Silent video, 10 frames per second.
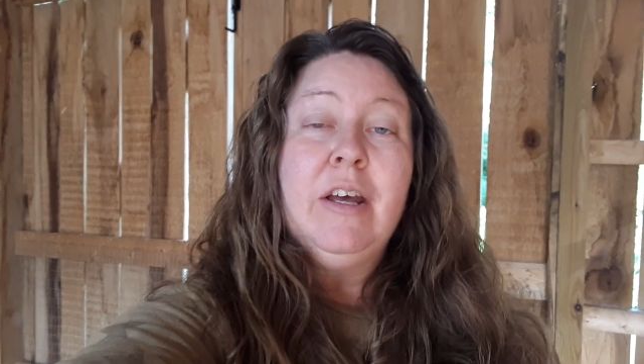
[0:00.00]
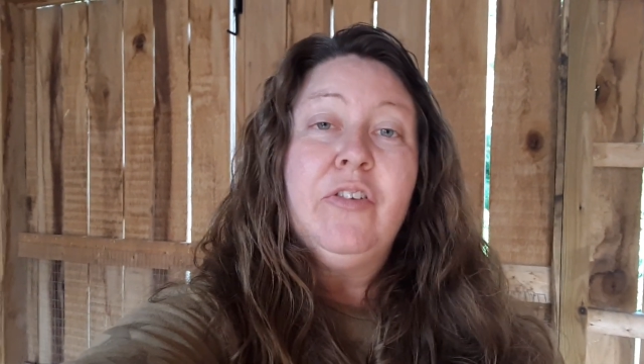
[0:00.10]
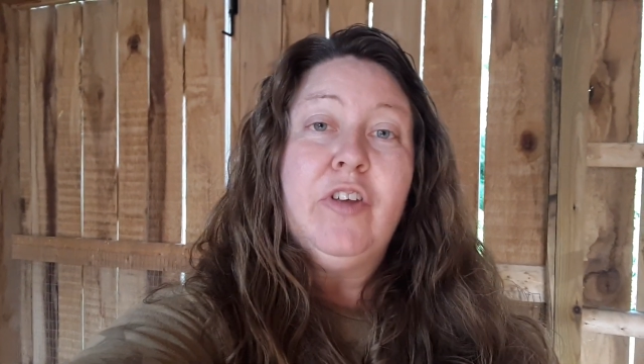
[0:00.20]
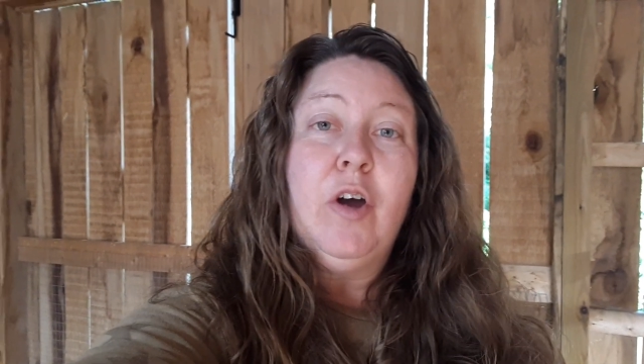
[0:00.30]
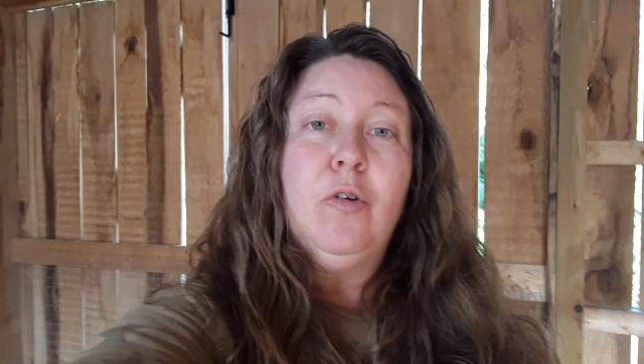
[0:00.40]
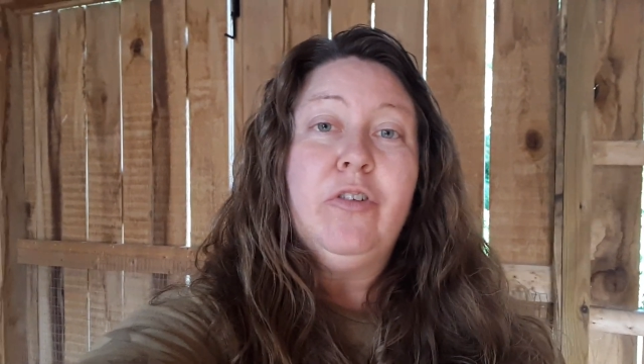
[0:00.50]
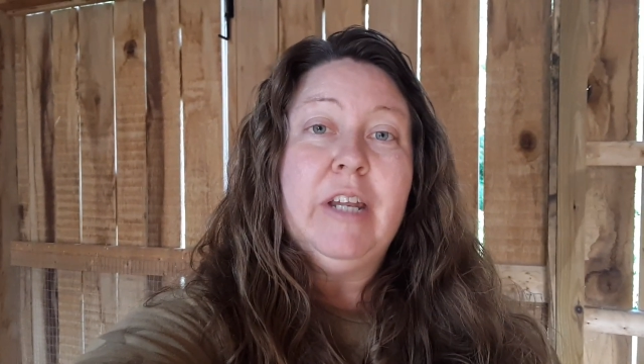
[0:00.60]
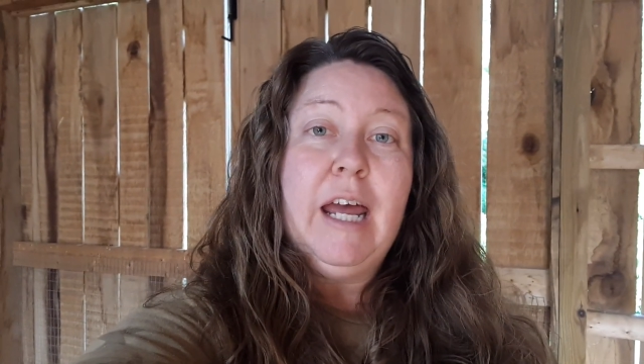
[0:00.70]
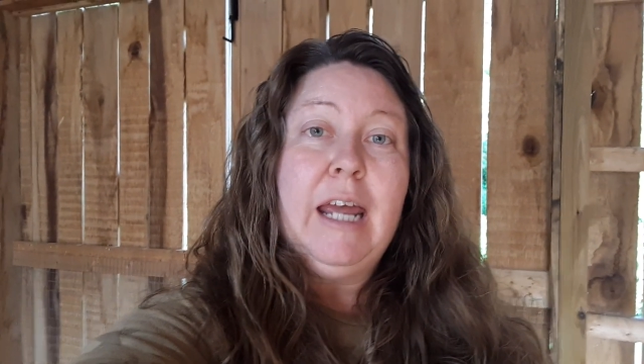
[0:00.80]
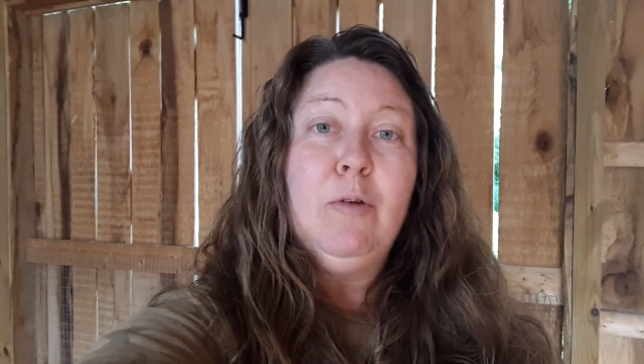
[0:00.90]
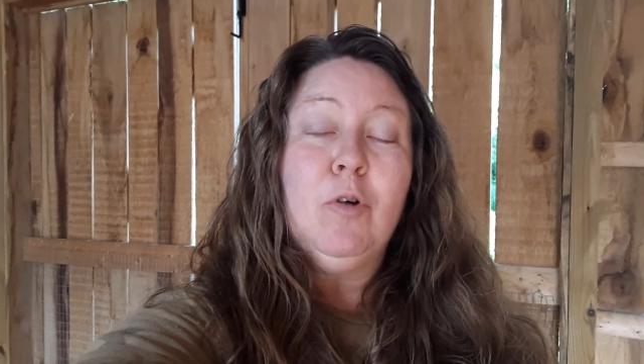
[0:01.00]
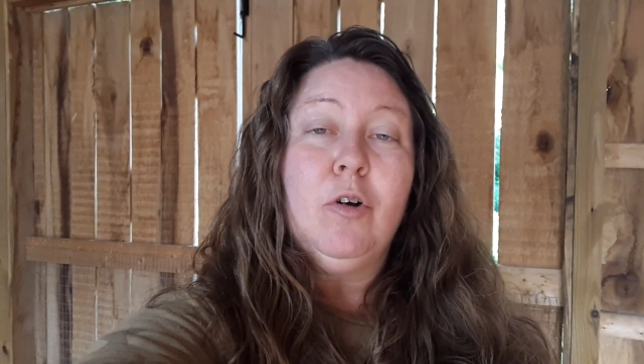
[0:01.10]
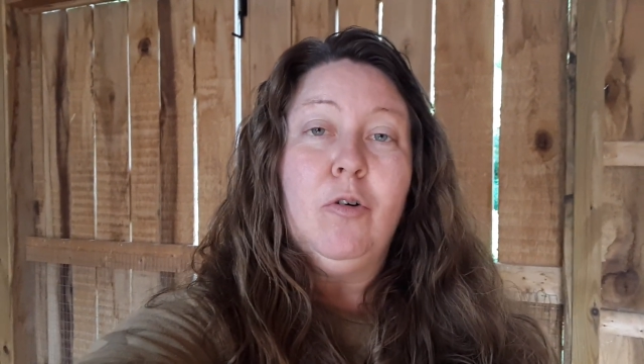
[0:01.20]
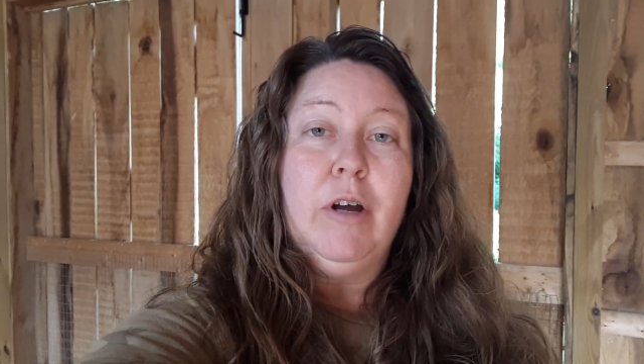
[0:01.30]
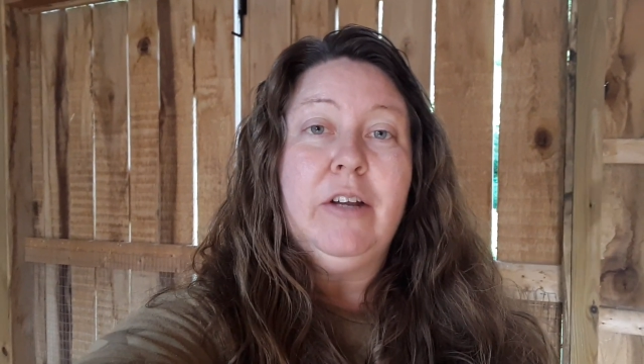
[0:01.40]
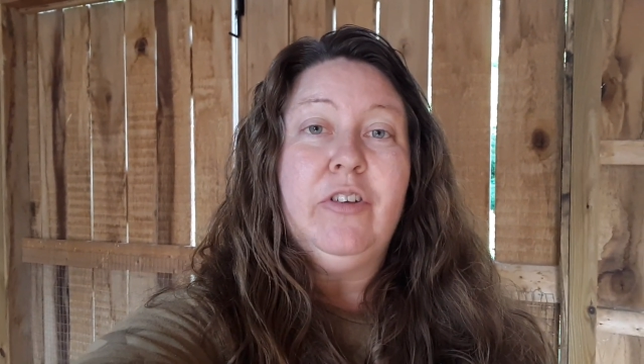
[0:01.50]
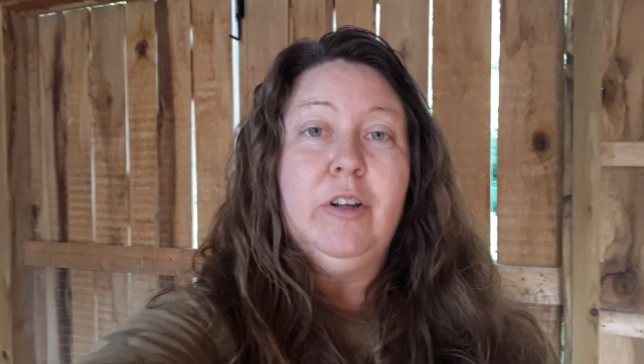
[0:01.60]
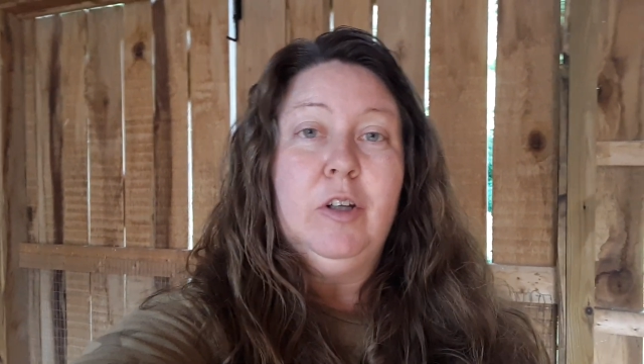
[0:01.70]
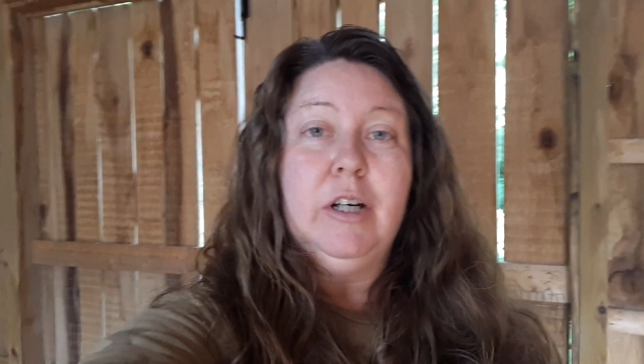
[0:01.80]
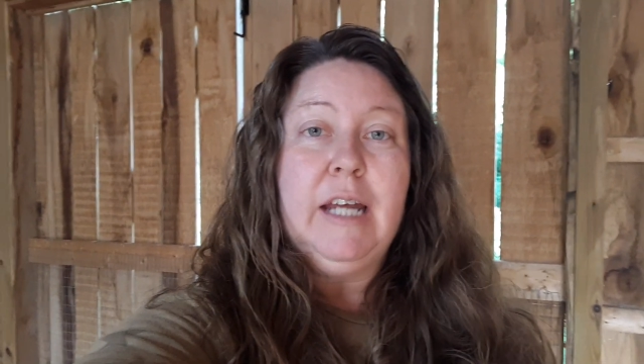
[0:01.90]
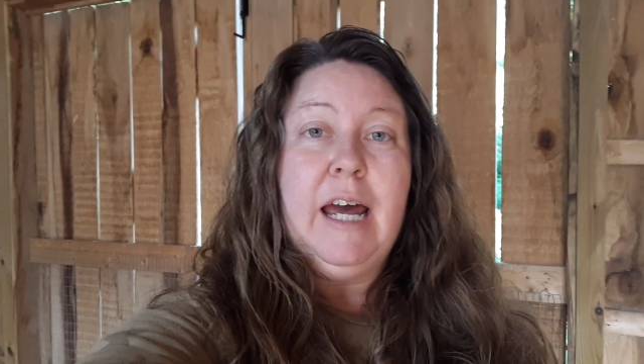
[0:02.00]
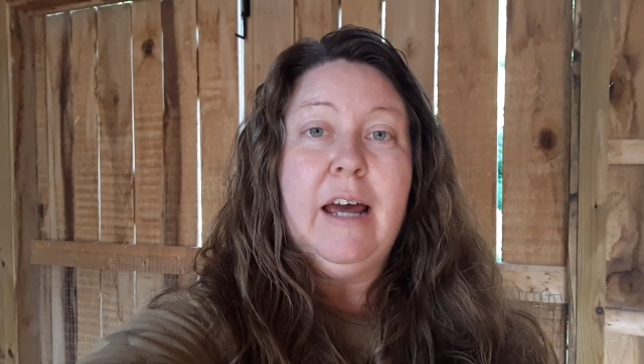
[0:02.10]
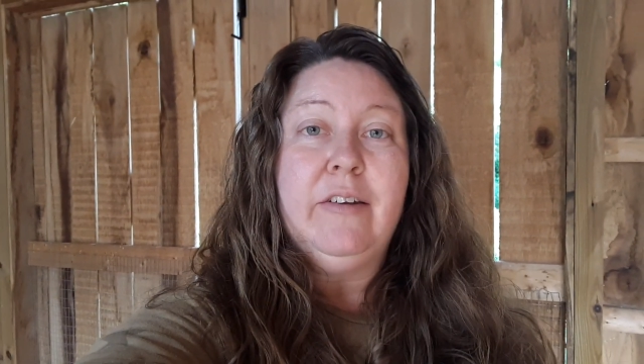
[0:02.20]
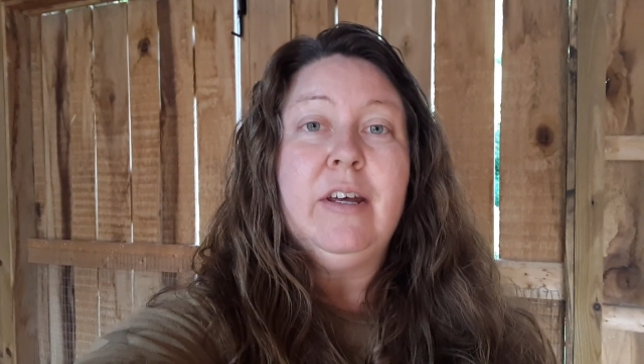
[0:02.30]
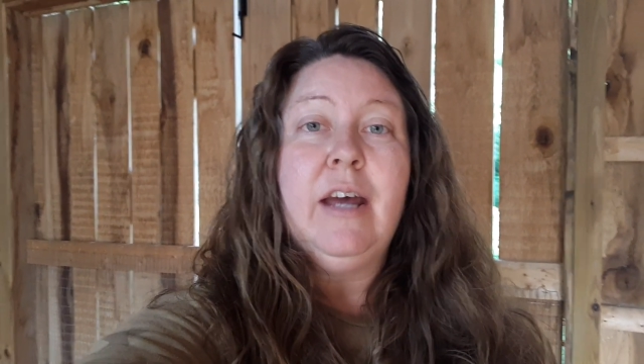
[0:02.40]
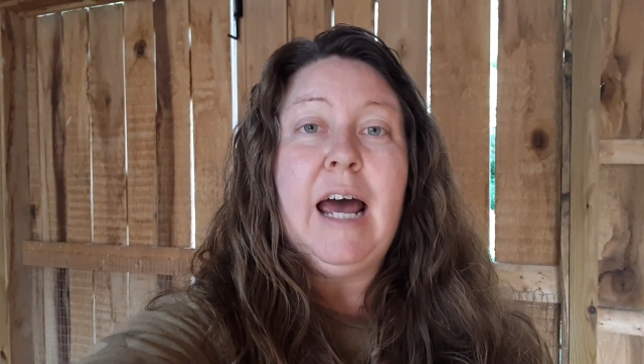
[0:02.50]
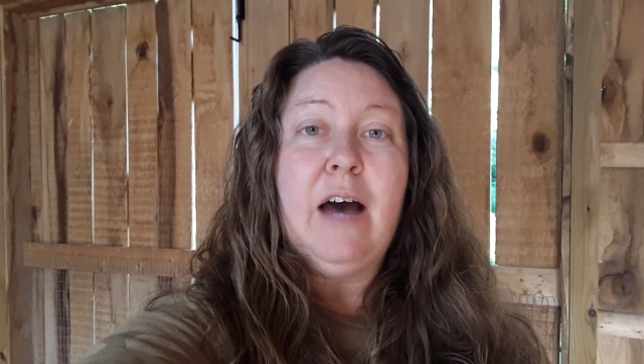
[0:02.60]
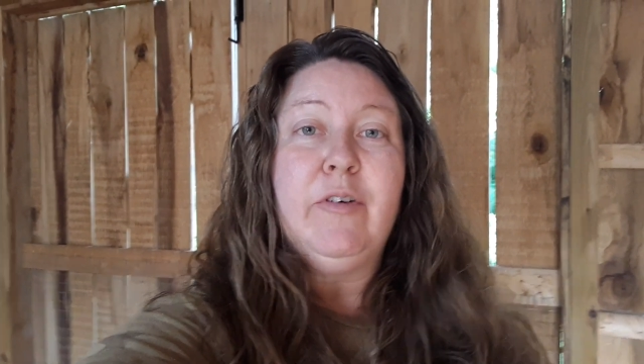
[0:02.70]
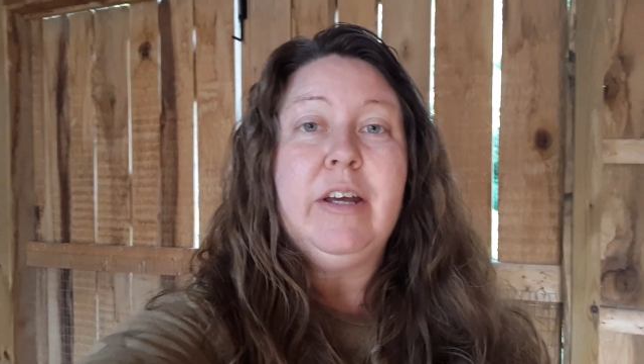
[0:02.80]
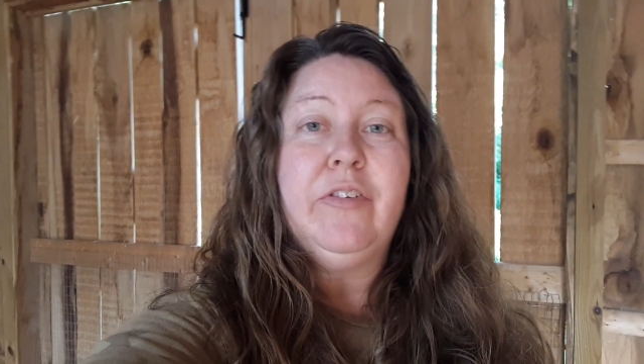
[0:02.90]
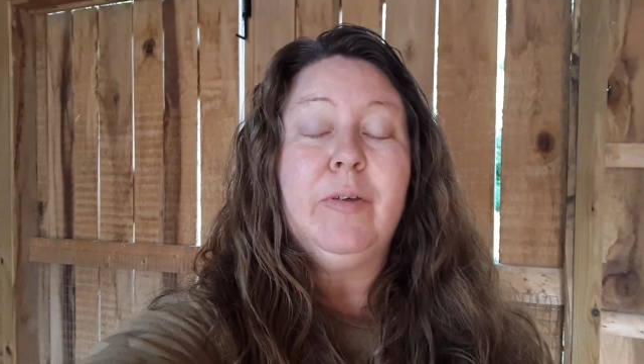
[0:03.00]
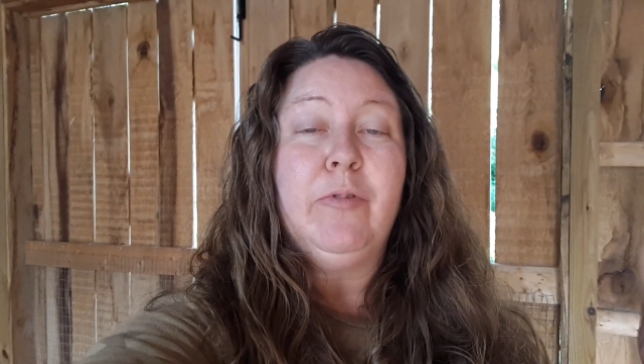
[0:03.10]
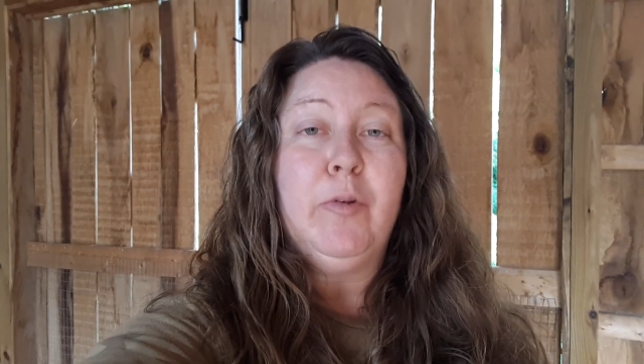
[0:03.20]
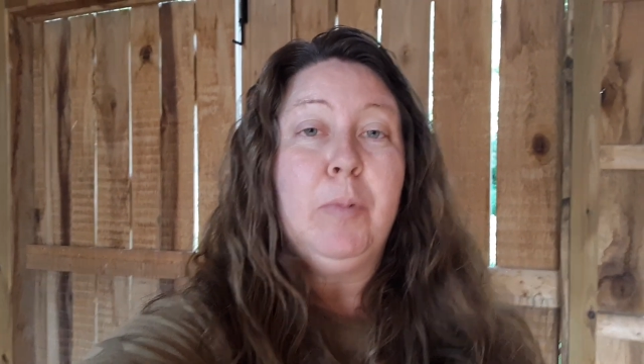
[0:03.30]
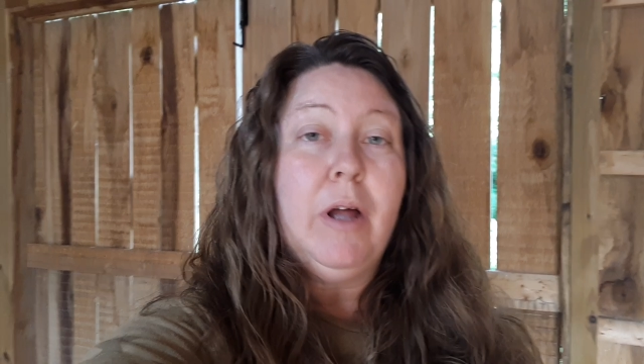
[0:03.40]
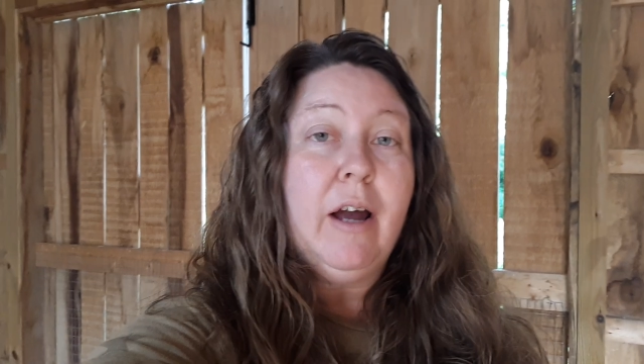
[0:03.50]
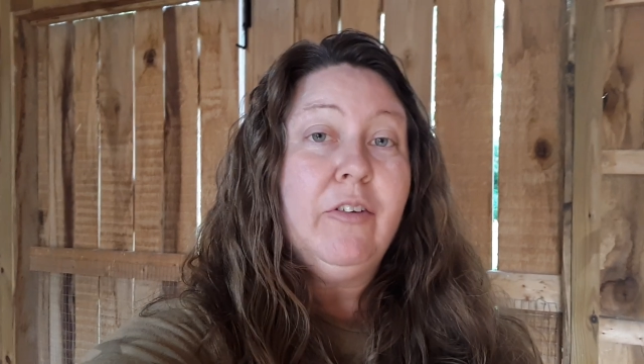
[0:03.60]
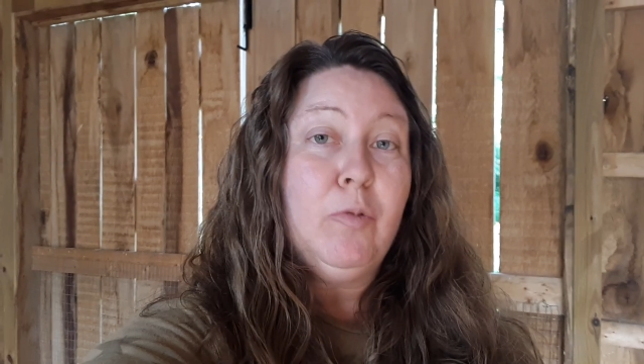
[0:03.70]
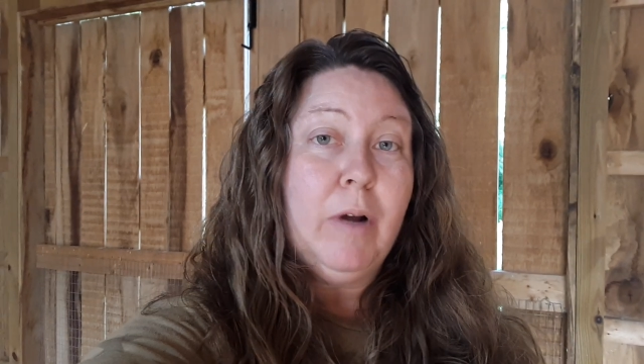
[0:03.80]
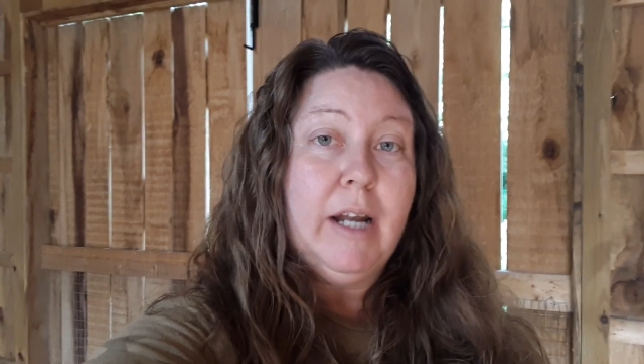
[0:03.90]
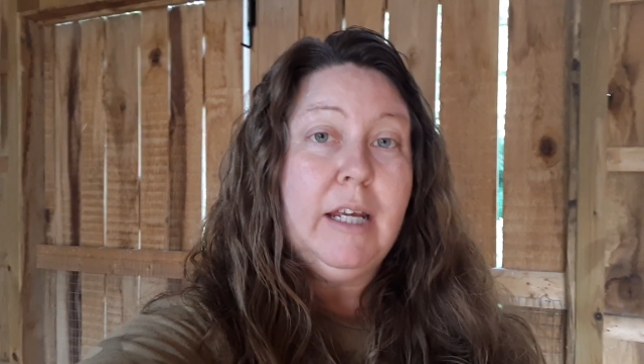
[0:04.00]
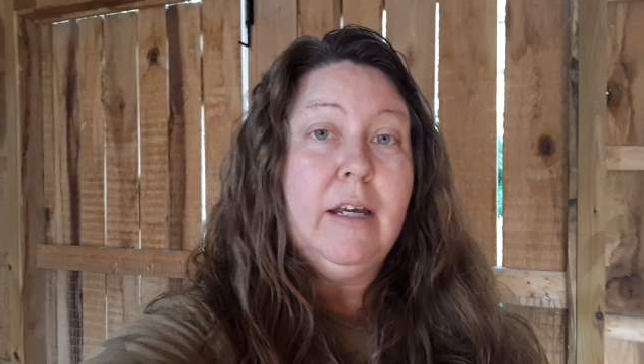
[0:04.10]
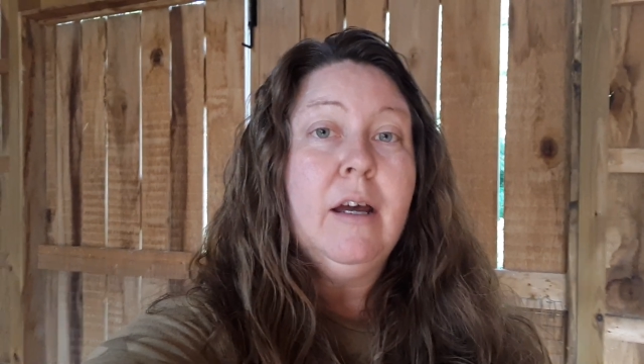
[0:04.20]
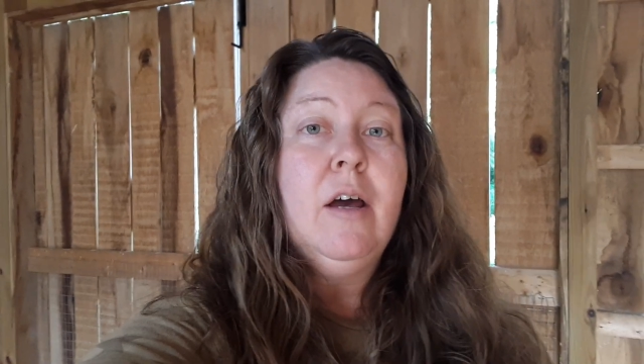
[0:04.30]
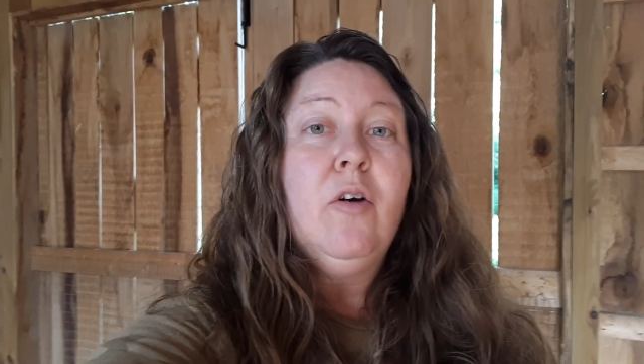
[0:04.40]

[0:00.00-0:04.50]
So today we're going to look at having some supplies ready